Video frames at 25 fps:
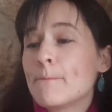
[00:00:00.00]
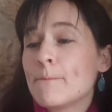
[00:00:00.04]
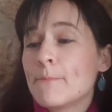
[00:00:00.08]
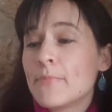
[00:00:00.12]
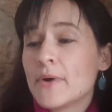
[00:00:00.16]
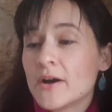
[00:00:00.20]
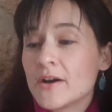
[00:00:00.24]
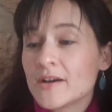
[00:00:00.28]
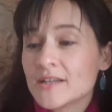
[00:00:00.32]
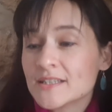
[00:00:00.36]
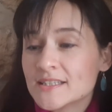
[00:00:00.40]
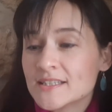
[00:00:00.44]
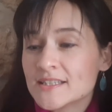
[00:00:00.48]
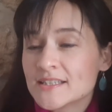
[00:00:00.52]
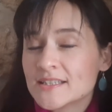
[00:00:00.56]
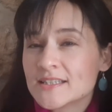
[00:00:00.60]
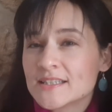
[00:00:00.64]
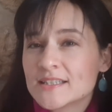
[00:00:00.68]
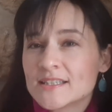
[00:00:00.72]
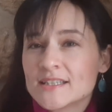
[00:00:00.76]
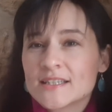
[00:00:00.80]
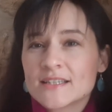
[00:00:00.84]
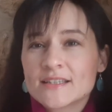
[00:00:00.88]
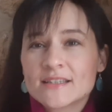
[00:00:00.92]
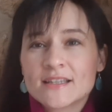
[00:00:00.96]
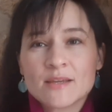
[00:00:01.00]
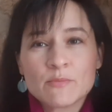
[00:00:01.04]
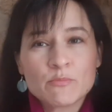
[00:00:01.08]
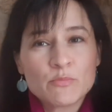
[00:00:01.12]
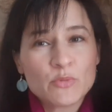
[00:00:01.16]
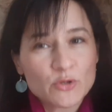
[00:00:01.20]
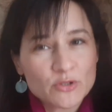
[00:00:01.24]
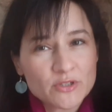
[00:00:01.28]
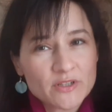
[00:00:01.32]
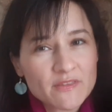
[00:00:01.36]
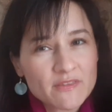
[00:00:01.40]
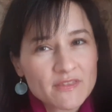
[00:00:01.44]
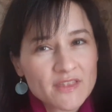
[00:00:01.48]
But the
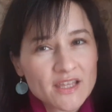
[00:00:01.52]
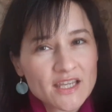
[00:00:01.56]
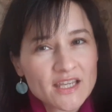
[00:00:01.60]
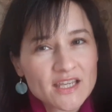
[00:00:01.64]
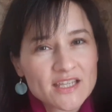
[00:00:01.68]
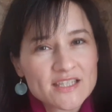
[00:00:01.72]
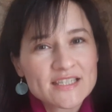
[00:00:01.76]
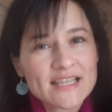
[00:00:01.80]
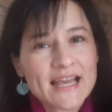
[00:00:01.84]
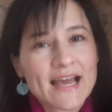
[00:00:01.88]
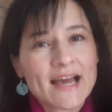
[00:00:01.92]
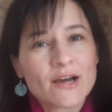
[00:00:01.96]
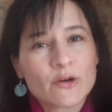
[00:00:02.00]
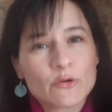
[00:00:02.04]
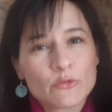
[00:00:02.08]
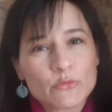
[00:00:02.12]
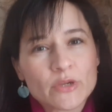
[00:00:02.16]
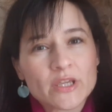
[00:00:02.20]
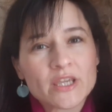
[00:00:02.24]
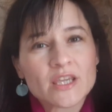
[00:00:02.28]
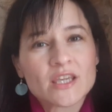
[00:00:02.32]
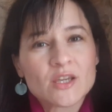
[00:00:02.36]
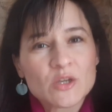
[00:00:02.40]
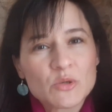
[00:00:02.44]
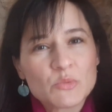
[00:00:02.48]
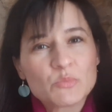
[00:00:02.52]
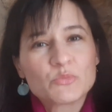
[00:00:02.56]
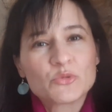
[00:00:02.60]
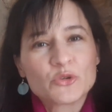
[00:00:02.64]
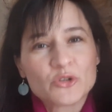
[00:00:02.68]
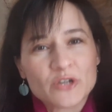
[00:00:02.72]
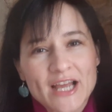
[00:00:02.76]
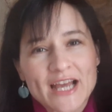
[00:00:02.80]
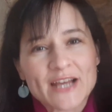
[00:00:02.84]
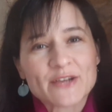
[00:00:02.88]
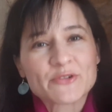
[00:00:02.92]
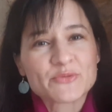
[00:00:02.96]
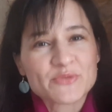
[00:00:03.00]
important thing is how we
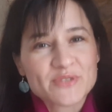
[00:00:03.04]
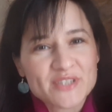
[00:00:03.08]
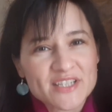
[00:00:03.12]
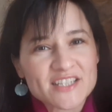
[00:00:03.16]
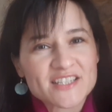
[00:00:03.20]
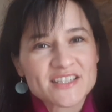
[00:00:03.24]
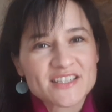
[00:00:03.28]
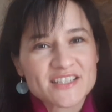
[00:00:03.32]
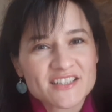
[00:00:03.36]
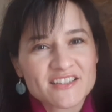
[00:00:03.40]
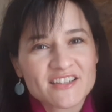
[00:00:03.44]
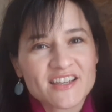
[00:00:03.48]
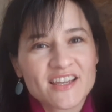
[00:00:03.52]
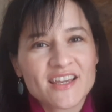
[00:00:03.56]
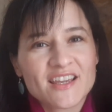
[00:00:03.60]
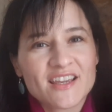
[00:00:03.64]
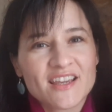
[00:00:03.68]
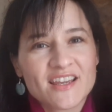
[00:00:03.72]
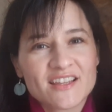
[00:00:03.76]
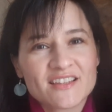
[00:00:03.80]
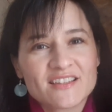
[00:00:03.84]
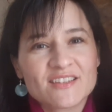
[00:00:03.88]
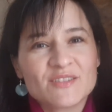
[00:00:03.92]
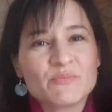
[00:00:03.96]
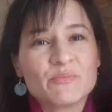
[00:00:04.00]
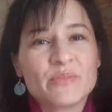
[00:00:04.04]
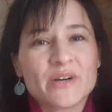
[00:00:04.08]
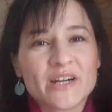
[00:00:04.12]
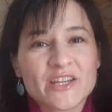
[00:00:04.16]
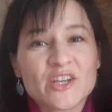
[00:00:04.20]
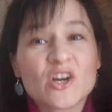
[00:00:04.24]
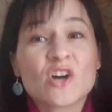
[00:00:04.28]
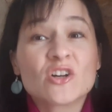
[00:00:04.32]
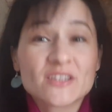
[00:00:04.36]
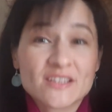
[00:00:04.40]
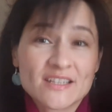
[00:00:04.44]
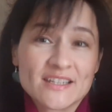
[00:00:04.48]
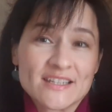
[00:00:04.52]
pronounce it, okay?
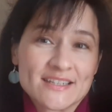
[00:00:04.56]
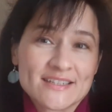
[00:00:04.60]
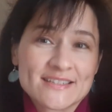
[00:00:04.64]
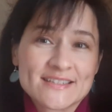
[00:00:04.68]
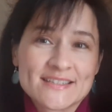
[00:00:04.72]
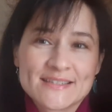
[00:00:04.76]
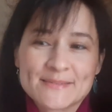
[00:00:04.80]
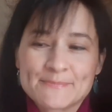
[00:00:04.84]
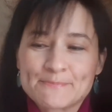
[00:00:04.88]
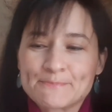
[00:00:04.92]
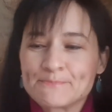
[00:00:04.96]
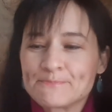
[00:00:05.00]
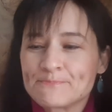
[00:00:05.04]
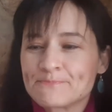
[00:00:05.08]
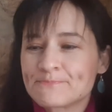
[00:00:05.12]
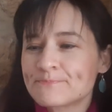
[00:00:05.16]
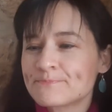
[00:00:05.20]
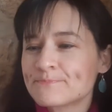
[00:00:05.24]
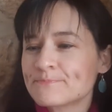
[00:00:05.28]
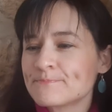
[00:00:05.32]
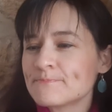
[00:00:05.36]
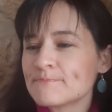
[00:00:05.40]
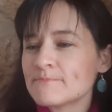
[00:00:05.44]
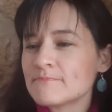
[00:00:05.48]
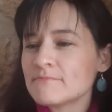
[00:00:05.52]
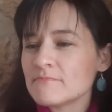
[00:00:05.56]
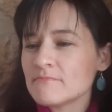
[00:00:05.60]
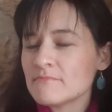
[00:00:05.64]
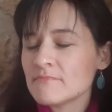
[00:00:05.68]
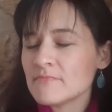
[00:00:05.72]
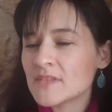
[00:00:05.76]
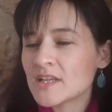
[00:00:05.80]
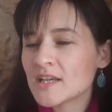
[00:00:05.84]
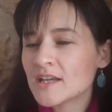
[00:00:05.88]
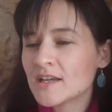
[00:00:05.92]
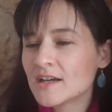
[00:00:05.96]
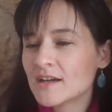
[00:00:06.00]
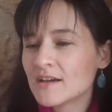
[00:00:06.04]
Antibiotics.
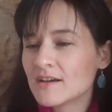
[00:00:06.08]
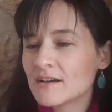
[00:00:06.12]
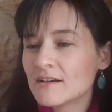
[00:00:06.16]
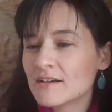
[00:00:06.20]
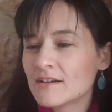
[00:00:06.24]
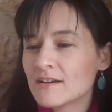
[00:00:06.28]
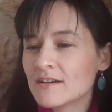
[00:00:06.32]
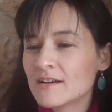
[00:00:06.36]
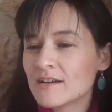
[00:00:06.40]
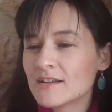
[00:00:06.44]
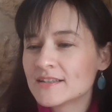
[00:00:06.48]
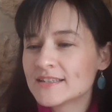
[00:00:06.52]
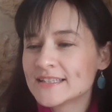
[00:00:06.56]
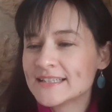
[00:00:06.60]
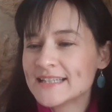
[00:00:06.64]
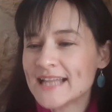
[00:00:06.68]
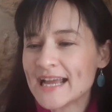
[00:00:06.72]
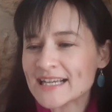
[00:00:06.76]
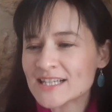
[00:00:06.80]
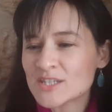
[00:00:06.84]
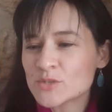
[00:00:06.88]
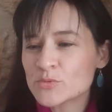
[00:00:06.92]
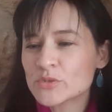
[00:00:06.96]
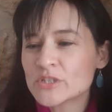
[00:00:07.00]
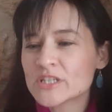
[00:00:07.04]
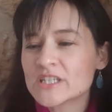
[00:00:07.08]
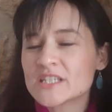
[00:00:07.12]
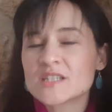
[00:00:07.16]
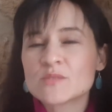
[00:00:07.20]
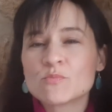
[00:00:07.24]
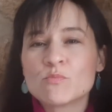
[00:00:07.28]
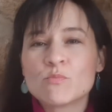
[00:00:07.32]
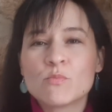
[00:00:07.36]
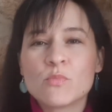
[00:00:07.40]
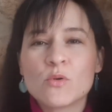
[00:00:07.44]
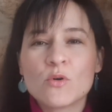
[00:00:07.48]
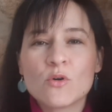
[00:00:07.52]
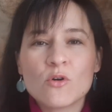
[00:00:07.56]
The next one is
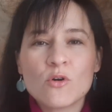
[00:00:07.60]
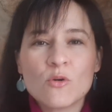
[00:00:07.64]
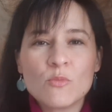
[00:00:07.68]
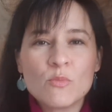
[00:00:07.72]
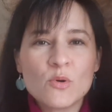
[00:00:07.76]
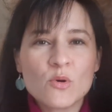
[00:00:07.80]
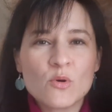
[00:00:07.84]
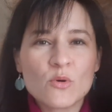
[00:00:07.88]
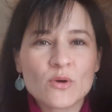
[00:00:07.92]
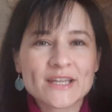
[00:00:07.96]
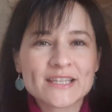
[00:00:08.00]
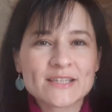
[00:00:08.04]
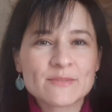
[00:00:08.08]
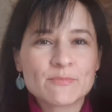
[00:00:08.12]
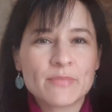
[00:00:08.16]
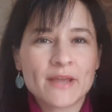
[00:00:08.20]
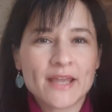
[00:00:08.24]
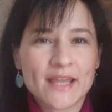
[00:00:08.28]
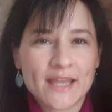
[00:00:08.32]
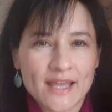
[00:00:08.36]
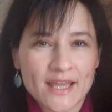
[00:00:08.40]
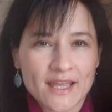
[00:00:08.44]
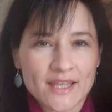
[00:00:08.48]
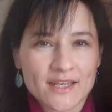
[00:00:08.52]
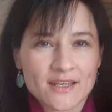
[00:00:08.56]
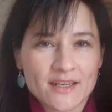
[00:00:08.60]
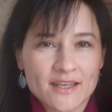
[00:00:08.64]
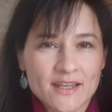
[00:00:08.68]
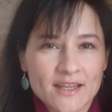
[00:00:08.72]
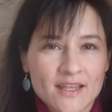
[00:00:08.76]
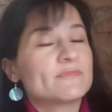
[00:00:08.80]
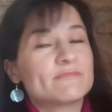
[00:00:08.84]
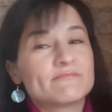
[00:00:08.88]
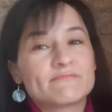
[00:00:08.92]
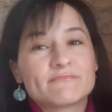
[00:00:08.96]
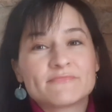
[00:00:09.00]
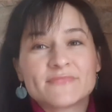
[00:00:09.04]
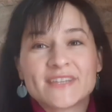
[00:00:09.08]
ballpoint pen.
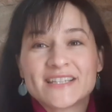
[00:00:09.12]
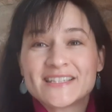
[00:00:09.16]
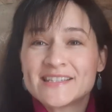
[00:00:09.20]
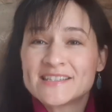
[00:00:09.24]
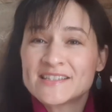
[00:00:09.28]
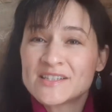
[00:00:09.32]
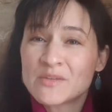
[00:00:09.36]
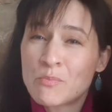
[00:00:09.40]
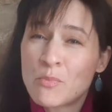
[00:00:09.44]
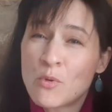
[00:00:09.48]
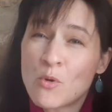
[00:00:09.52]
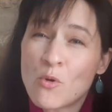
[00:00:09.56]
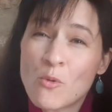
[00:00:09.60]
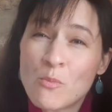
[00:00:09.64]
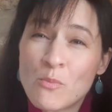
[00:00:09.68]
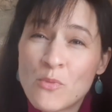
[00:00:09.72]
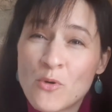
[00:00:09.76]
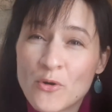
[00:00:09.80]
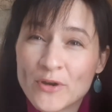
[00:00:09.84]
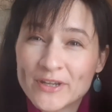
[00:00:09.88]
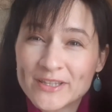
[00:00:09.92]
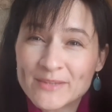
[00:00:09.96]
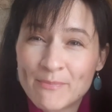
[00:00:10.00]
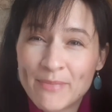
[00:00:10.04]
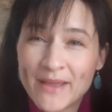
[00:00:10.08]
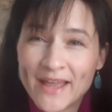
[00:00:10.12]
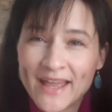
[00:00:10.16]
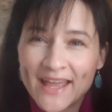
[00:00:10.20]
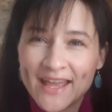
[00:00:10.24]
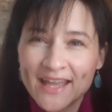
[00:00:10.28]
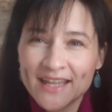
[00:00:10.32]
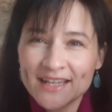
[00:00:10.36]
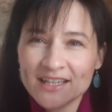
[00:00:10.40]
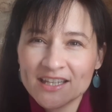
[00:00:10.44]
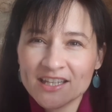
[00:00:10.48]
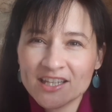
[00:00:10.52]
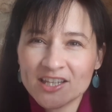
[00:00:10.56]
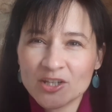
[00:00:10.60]
This is a ballpoint
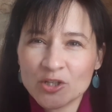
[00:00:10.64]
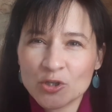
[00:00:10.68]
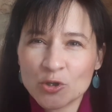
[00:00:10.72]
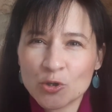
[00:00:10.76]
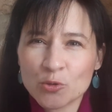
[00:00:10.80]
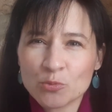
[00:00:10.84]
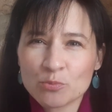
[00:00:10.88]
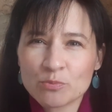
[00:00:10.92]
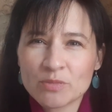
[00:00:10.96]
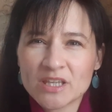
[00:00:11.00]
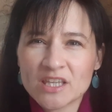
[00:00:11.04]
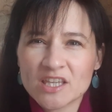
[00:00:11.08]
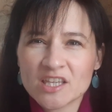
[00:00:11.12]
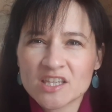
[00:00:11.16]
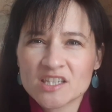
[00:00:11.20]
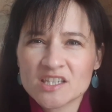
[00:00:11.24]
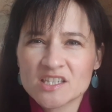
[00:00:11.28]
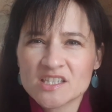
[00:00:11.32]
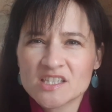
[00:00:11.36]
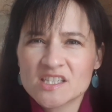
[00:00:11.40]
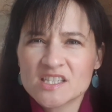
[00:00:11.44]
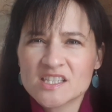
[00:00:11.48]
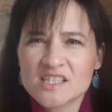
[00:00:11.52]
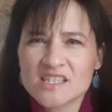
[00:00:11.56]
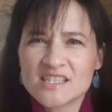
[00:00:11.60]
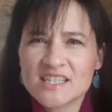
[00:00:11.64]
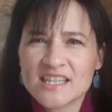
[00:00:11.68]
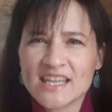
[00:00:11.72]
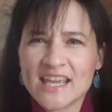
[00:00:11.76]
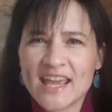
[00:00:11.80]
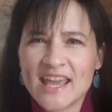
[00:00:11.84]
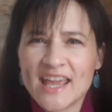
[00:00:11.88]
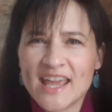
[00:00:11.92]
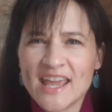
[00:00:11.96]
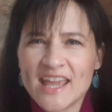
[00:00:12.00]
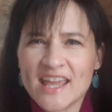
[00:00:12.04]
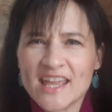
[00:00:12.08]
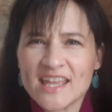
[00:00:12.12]
pen, you know, because
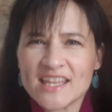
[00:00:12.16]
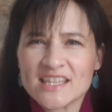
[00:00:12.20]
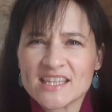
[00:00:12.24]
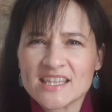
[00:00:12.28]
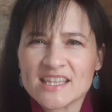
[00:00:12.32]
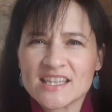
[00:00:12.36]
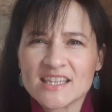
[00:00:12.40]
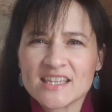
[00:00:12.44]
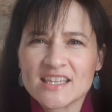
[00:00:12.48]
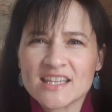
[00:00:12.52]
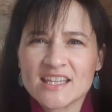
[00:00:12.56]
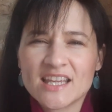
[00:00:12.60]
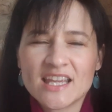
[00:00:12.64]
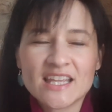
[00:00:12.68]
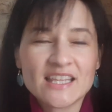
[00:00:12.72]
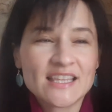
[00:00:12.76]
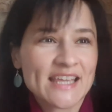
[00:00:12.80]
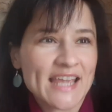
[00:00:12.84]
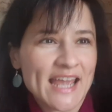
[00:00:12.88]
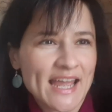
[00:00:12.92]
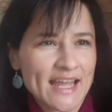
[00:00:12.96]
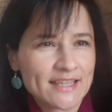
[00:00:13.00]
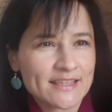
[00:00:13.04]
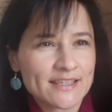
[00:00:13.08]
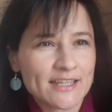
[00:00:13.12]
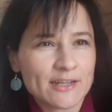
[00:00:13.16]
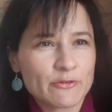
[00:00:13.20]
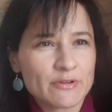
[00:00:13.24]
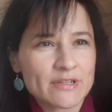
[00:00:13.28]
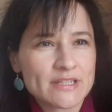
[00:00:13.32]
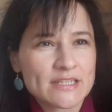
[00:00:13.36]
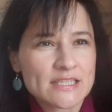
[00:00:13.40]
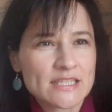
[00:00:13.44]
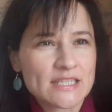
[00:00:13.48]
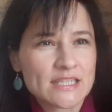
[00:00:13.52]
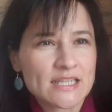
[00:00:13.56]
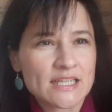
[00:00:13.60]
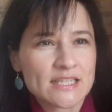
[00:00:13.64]
in the end there
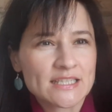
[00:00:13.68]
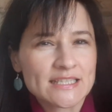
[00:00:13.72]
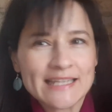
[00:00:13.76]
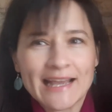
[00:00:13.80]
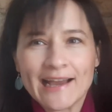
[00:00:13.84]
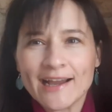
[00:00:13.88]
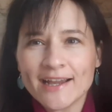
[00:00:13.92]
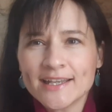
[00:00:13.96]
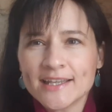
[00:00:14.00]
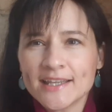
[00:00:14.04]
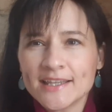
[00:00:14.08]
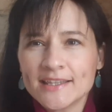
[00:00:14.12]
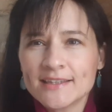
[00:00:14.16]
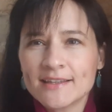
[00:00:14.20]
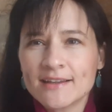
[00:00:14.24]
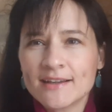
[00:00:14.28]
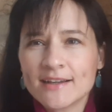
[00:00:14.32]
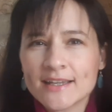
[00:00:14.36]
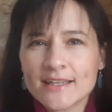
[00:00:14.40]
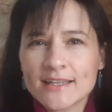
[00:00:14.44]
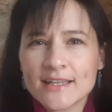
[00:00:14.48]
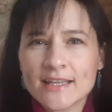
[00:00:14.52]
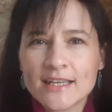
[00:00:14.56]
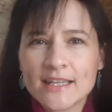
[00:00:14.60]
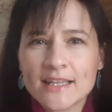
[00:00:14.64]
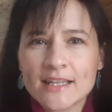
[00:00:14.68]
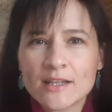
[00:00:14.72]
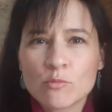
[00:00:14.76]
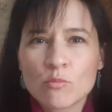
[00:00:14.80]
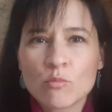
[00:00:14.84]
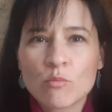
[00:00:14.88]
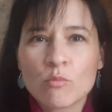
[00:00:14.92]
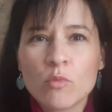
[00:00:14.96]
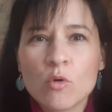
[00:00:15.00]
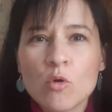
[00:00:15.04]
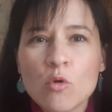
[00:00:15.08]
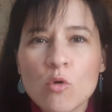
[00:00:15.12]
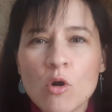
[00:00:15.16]
is a tiny, tiny little
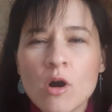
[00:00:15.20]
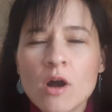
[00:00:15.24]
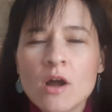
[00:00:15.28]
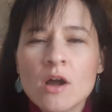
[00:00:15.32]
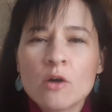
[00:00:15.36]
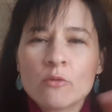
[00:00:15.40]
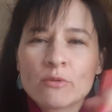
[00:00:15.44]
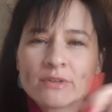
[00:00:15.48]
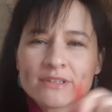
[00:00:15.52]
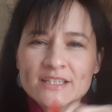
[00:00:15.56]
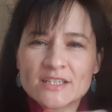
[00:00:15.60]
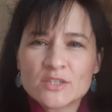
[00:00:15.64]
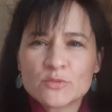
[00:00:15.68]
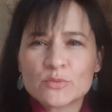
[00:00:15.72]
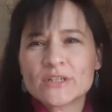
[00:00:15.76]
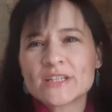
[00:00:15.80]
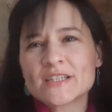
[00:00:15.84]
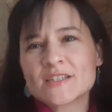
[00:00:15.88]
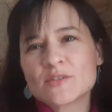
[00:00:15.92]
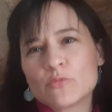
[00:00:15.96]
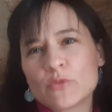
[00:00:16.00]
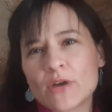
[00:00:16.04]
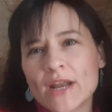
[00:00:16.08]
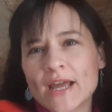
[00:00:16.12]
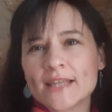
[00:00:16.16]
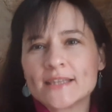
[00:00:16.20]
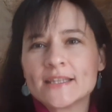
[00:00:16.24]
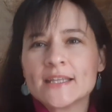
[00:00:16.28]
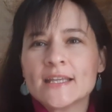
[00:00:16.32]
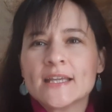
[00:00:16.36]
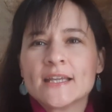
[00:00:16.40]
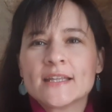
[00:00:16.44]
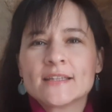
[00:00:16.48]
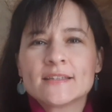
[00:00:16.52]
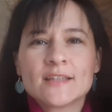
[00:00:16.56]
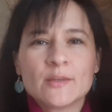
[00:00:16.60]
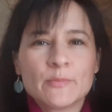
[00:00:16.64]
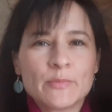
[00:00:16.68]
ball. But this one is red.
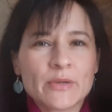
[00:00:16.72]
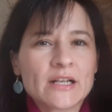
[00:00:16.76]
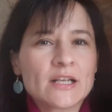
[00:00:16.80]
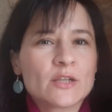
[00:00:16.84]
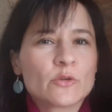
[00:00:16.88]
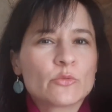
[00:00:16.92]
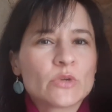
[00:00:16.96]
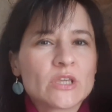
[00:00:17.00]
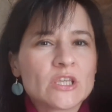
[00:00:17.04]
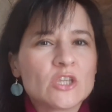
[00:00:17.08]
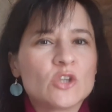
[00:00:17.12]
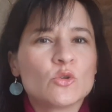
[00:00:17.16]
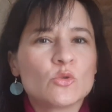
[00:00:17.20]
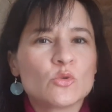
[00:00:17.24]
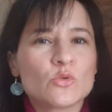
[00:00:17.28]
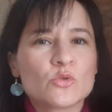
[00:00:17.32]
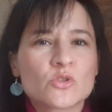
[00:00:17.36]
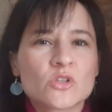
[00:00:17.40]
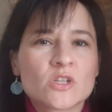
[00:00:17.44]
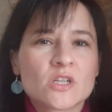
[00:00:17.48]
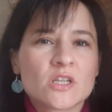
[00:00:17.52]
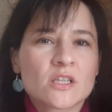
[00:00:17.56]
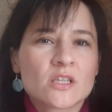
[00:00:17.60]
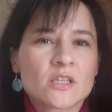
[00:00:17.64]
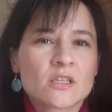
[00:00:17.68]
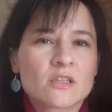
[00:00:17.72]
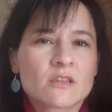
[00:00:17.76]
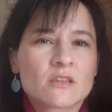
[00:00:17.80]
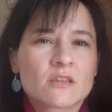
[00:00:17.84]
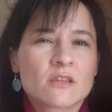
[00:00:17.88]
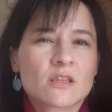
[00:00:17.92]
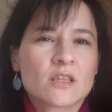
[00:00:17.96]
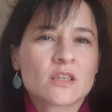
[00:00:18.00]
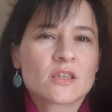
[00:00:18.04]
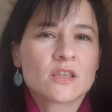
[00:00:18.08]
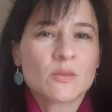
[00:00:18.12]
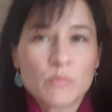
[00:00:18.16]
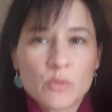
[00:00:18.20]
Typically we use
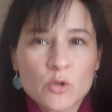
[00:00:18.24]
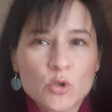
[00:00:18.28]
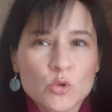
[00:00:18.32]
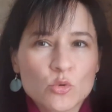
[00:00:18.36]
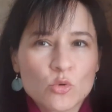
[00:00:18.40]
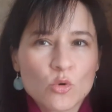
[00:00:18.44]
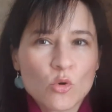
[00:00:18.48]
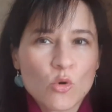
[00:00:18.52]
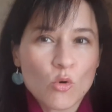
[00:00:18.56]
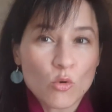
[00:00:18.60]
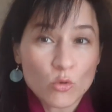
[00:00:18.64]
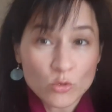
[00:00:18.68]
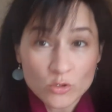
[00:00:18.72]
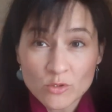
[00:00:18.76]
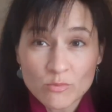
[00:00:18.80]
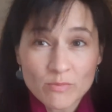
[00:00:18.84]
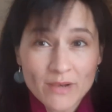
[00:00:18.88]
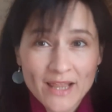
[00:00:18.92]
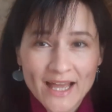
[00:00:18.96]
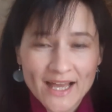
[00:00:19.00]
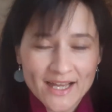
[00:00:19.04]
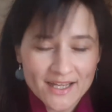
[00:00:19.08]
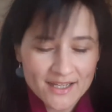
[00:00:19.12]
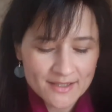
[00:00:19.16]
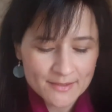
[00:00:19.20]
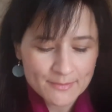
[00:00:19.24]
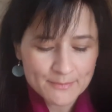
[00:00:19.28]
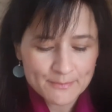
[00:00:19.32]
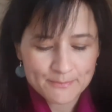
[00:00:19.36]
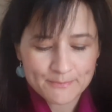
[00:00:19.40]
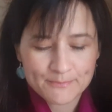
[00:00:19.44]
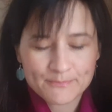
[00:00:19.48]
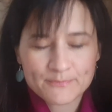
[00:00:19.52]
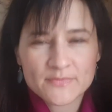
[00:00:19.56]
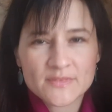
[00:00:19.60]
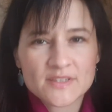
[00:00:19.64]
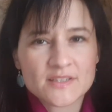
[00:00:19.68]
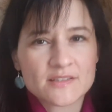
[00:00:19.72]
the blue or the black.
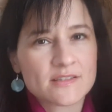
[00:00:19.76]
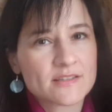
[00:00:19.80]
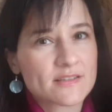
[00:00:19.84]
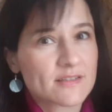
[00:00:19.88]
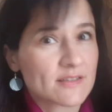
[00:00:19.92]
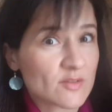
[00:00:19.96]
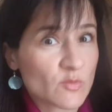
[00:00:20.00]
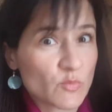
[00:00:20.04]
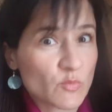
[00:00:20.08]
So this is a